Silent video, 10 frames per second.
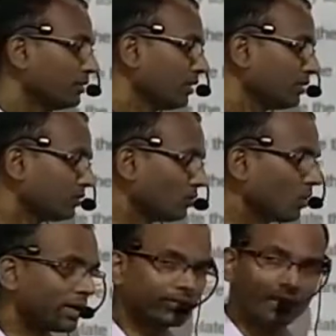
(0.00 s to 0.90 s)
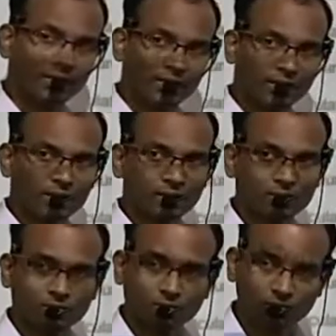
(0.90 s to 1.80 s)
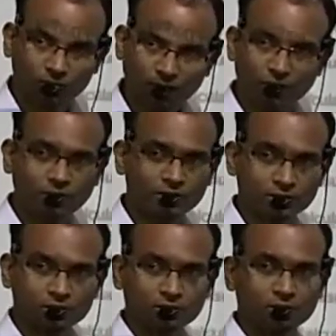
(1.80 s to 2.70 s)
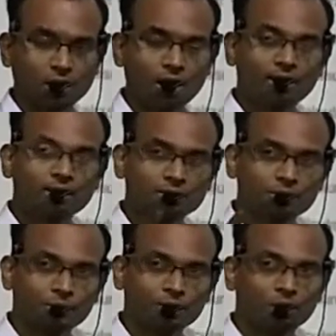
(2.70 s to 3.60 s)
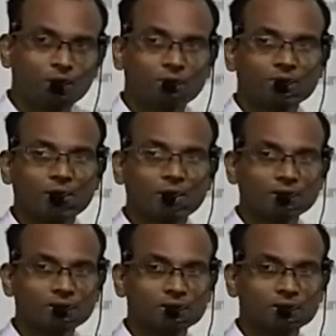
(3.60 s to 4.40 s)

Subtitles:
This is through uncertainty calculation. Another simple rule of thumb is,